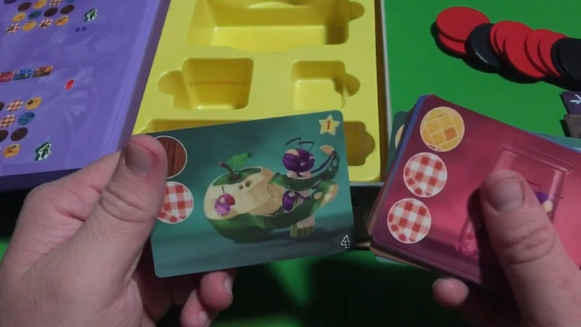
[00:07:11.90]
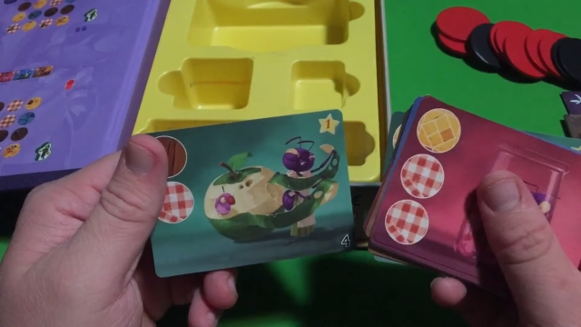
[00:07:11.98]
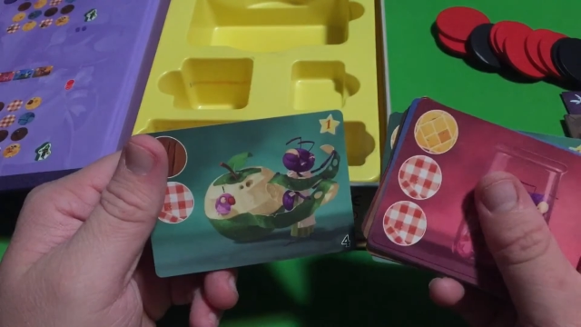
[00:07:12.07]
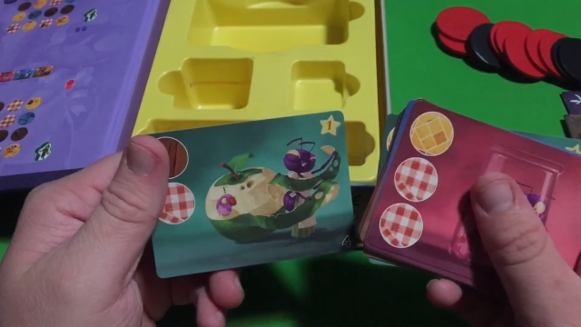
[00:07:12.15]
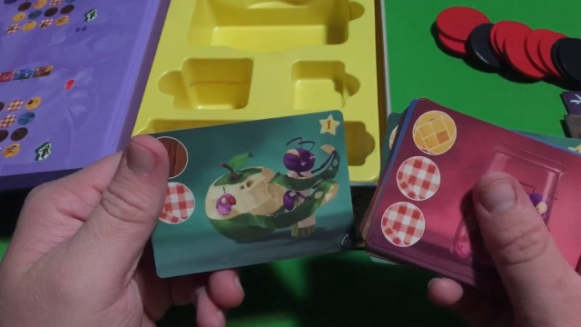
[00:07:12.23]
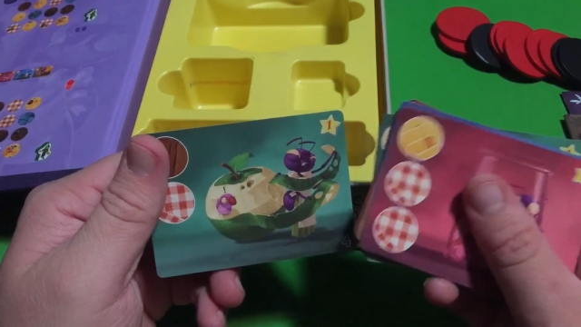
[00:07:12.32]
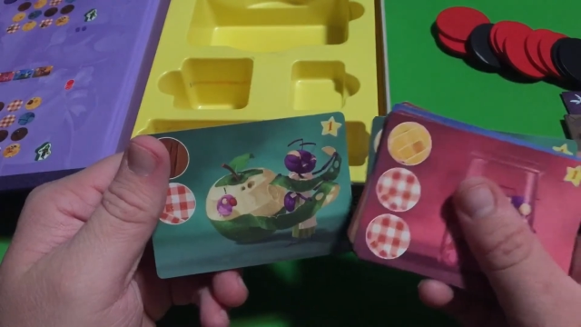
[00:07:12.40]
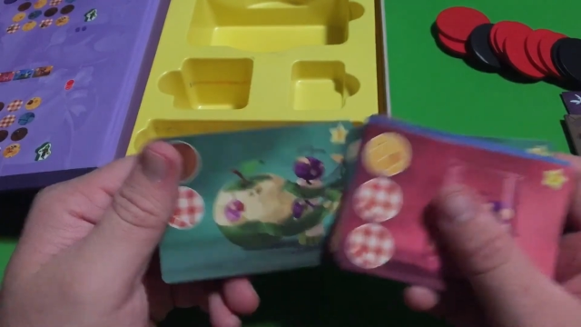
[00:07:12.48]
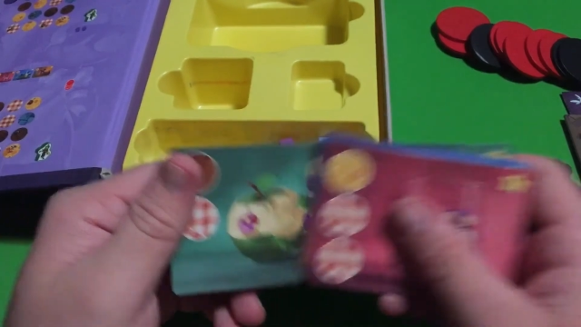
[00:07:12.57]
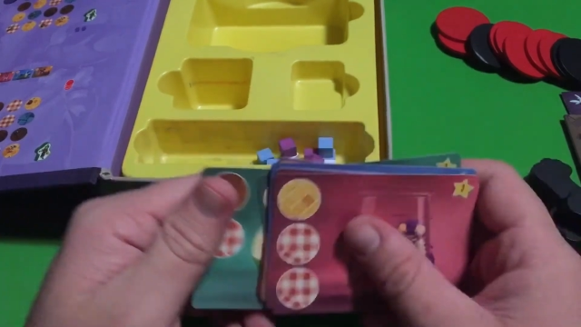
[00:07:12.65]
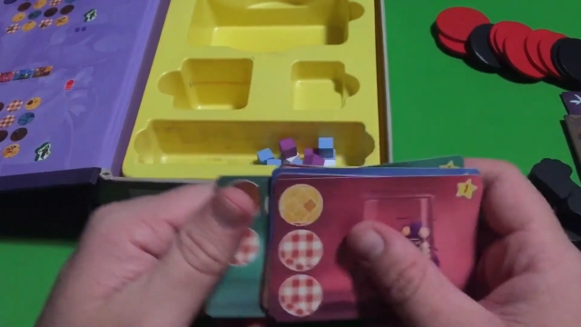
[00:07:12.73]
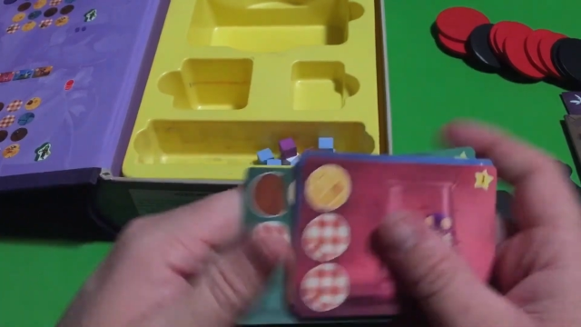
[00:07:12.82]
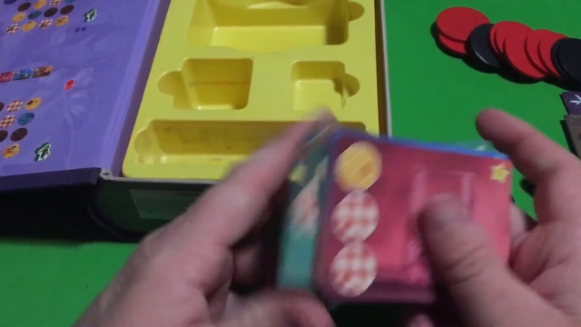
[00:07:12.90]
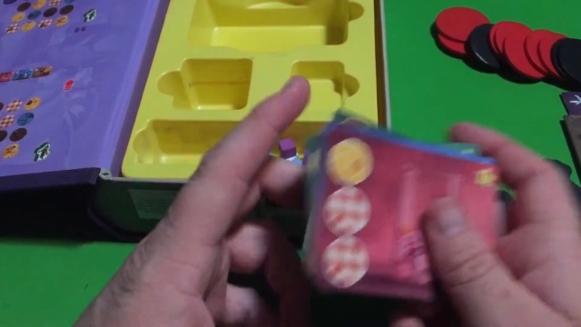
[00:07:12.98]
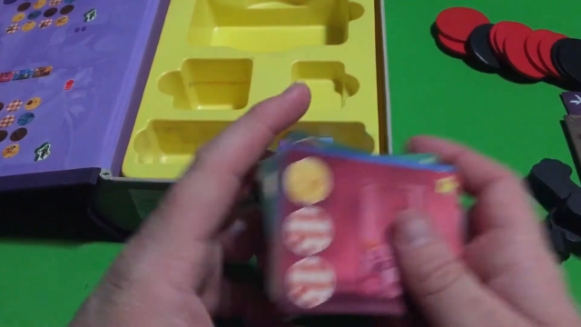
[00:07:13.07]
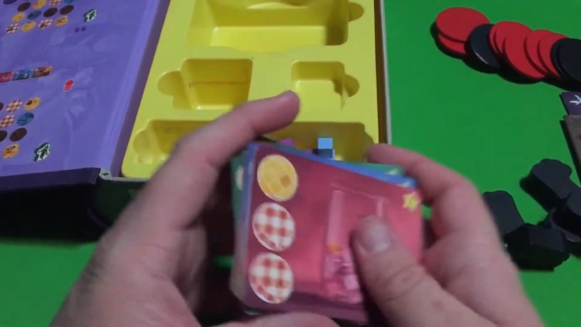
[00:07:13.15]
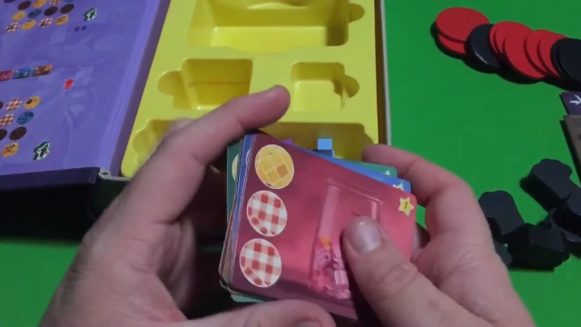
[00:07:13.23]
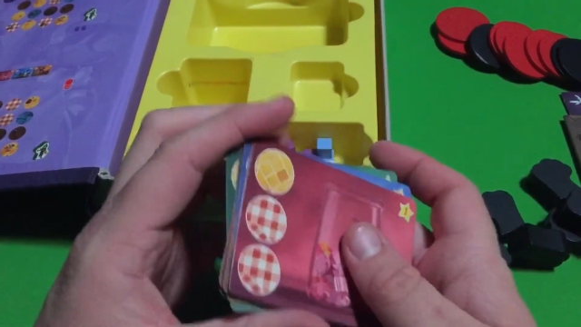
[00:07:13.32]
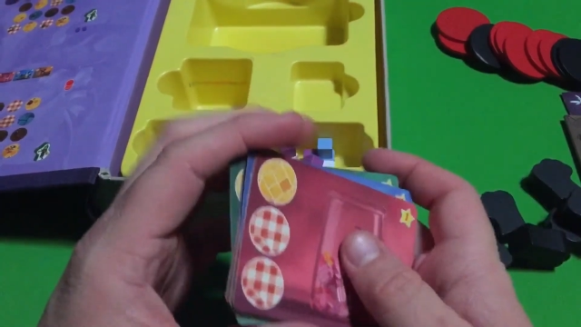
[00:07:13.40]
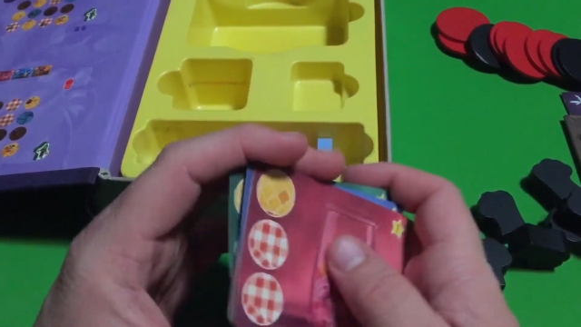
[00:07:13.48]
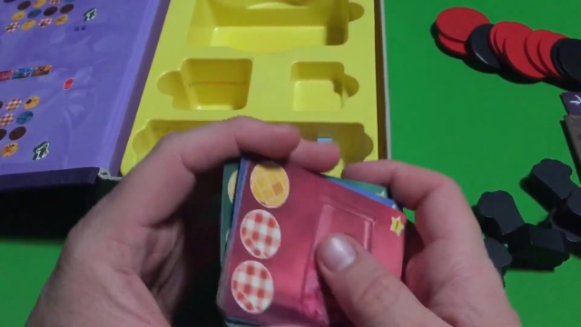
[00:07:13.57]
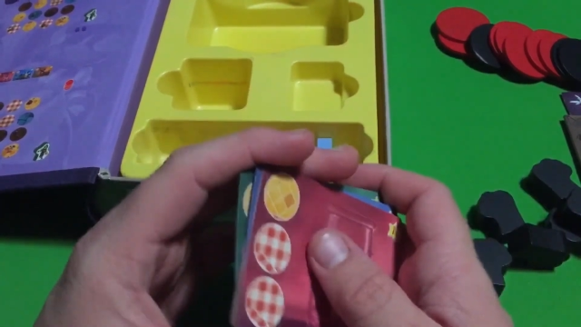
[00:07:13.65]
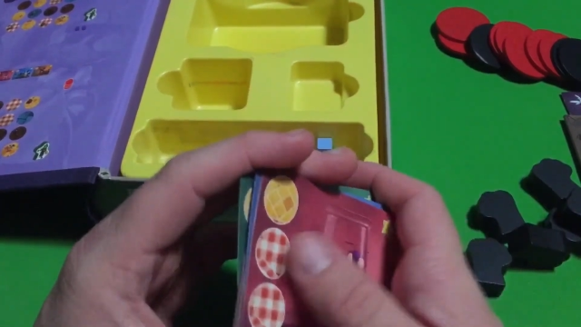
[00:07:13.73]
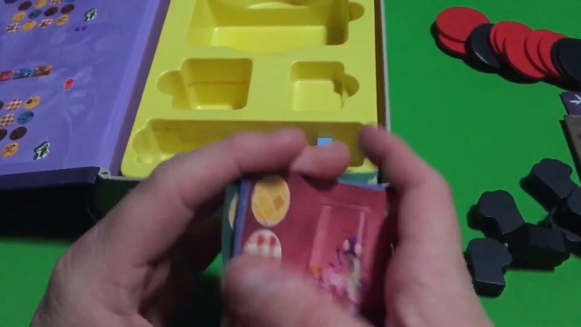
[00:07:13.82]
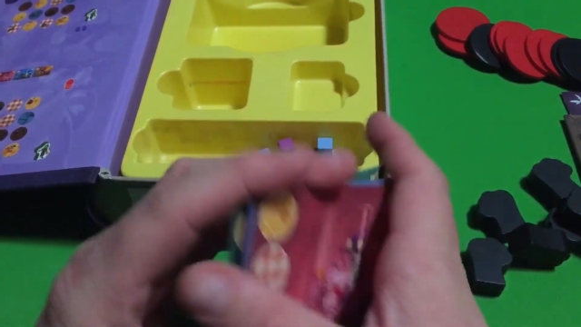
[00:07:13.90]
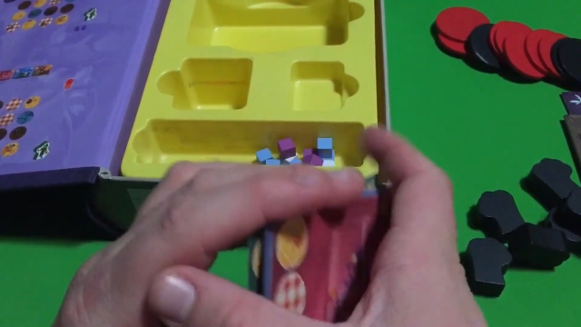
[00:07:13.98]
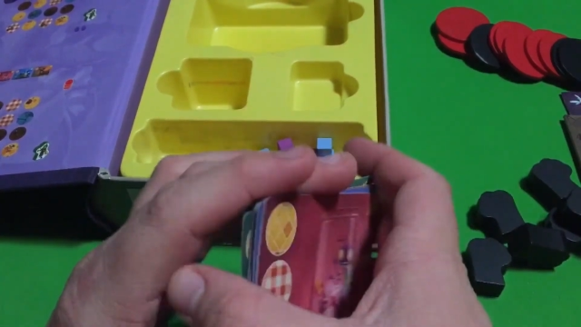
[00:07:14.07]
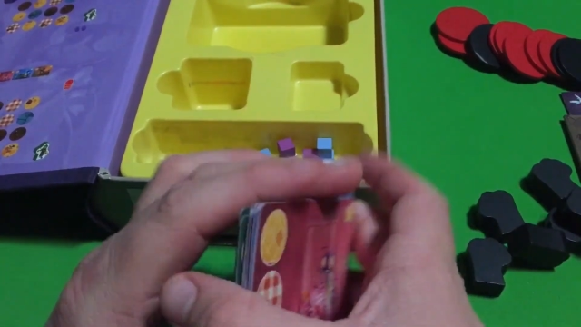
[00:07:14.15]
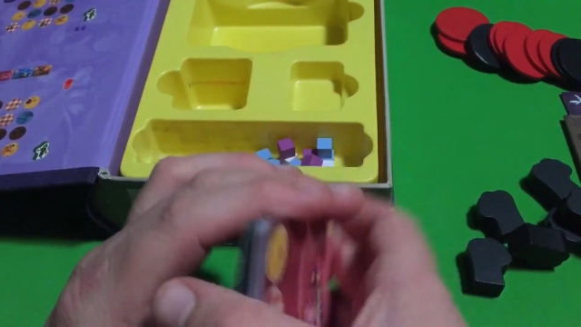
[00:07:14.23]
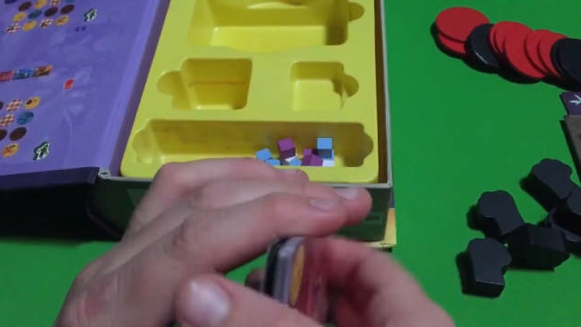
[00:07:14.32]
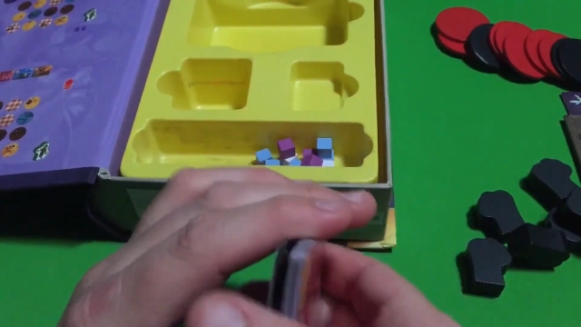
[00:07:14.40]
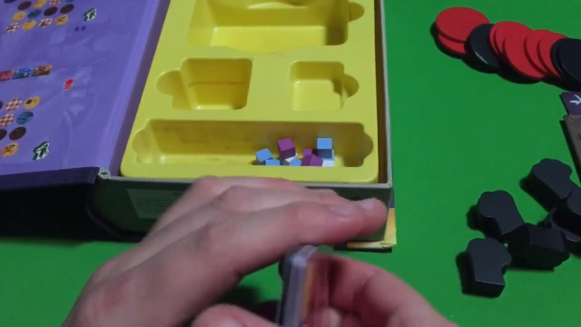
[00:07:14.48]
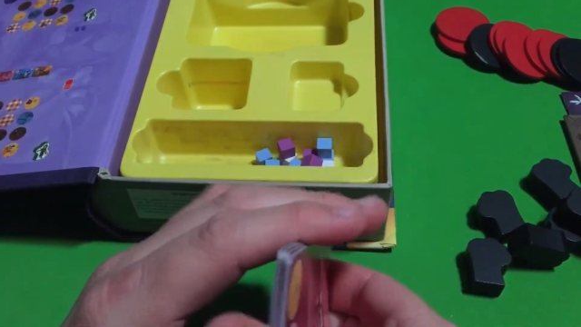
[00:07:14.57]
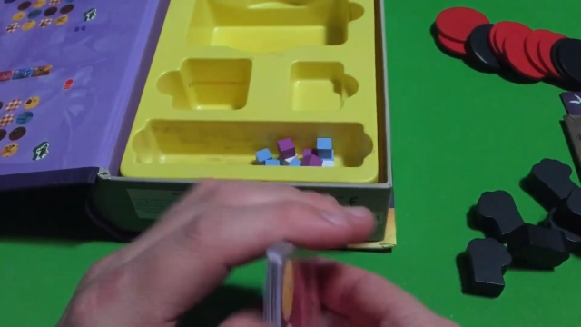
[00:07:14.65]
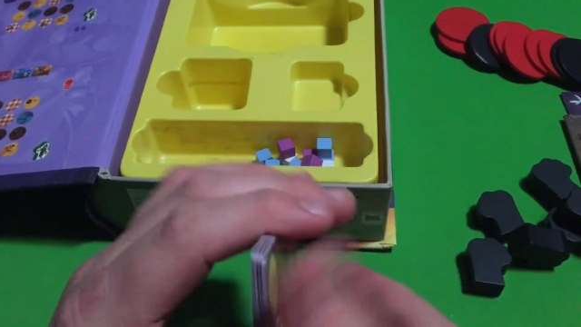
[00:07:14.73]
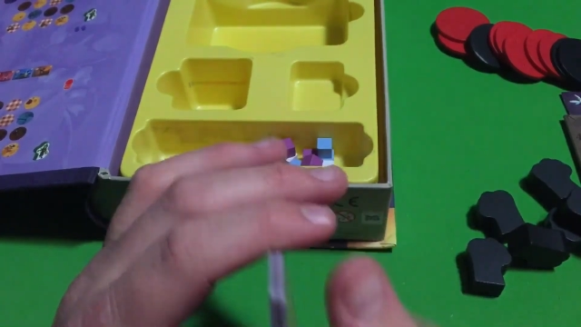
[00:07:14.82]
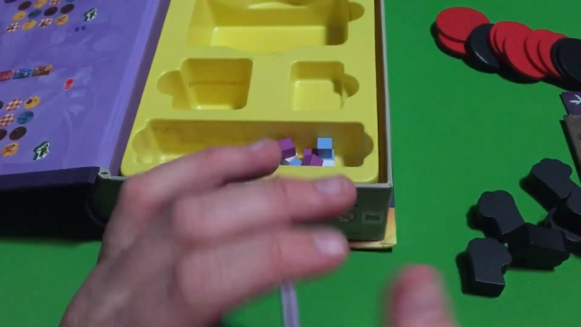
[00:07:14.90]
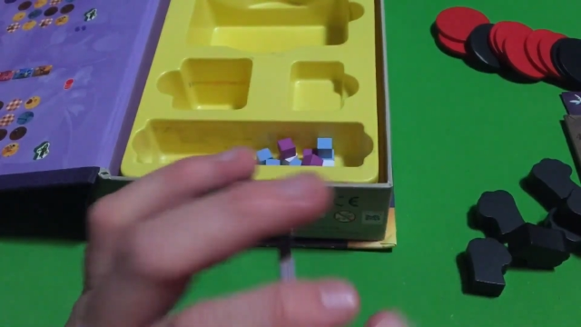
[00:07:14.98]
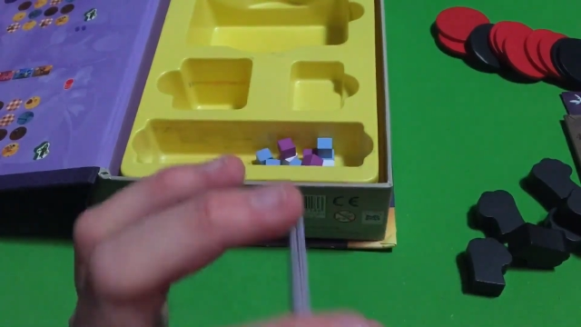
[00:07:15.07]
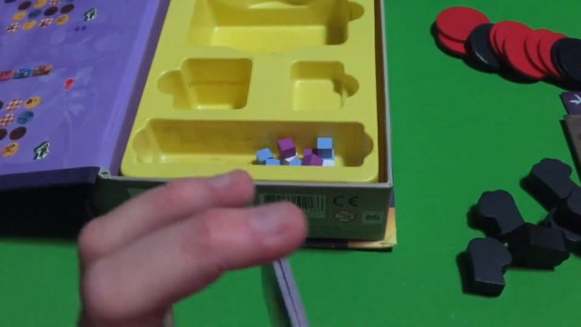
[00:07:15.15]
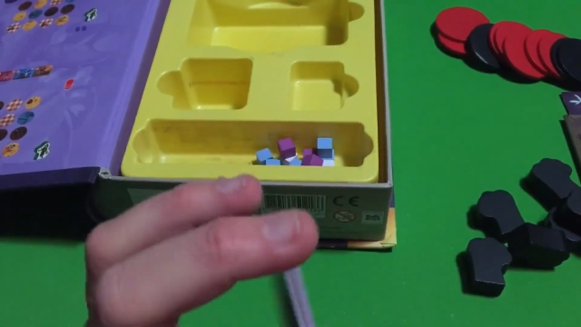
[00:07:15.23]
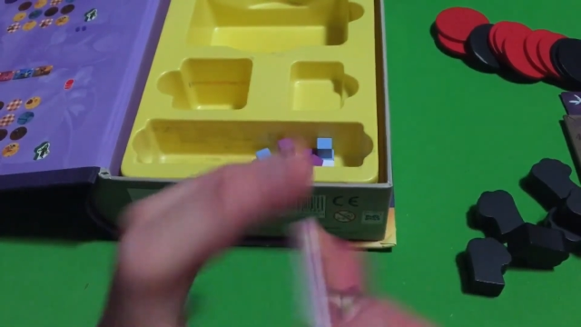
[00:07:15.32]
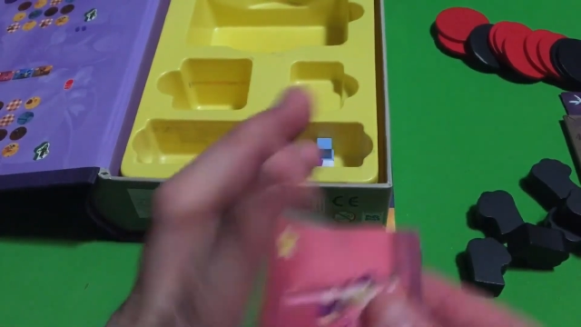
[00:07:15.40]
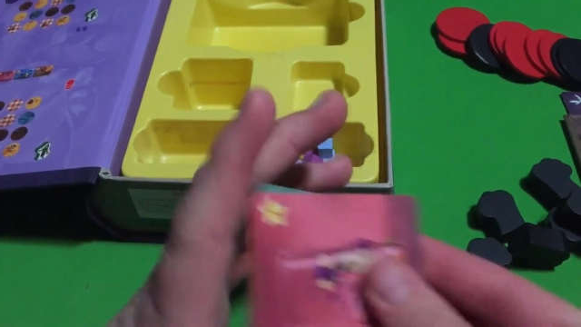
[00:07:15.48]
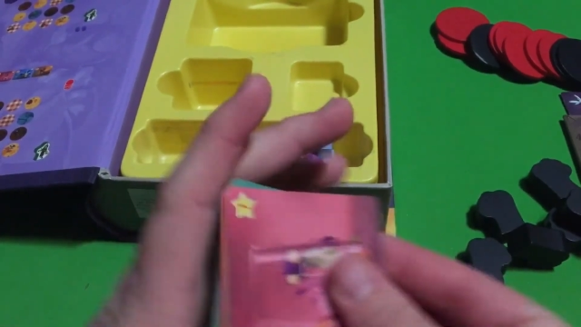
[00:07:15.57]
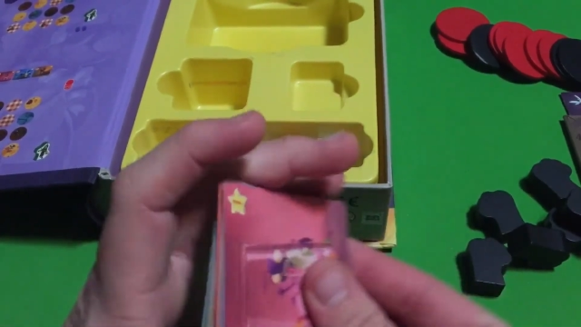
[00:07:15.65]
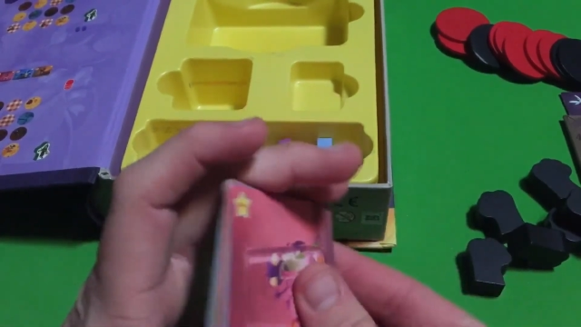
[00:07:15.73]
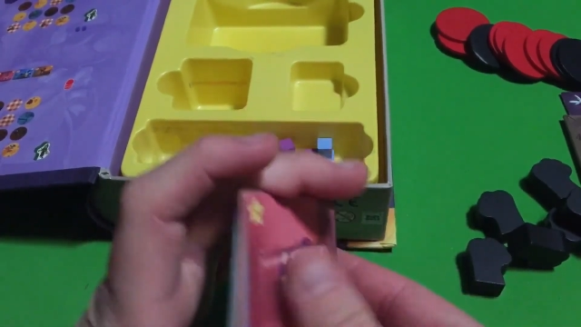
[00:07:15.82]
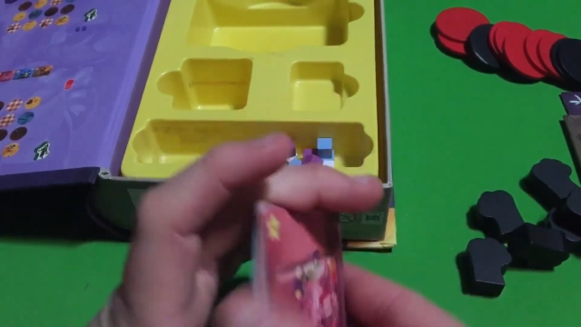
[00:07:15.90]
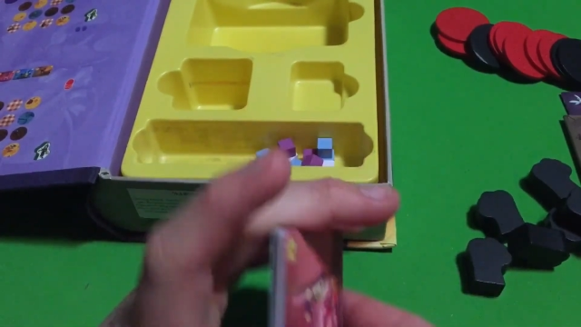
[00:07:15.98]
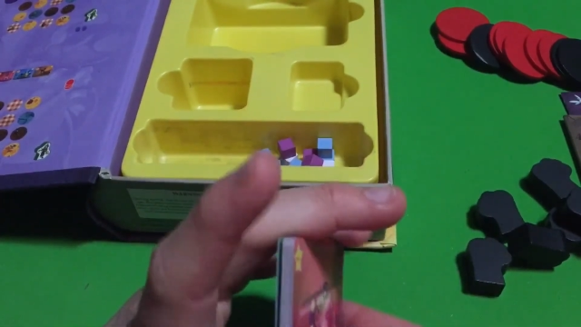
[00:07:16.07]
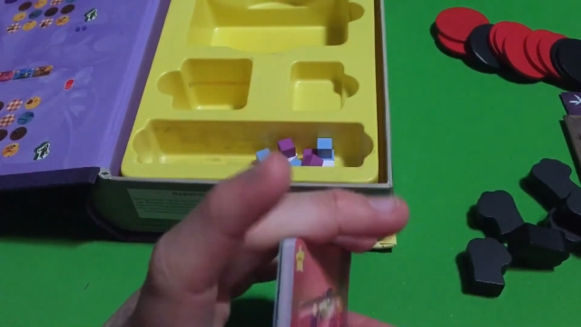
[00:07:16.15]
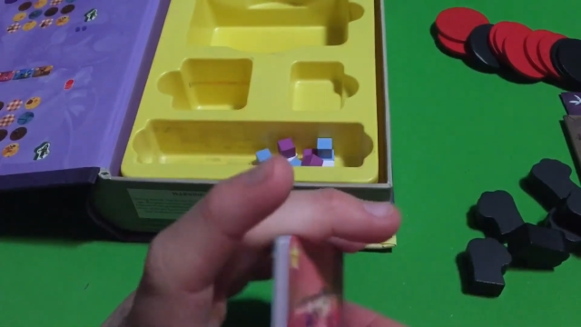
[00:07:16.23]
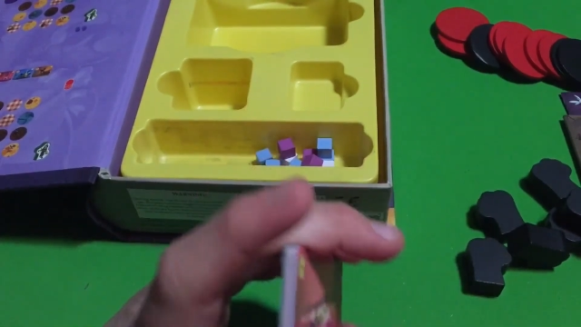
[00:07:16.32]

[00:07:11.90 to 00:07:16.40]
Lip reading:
[unreadable: no face in view]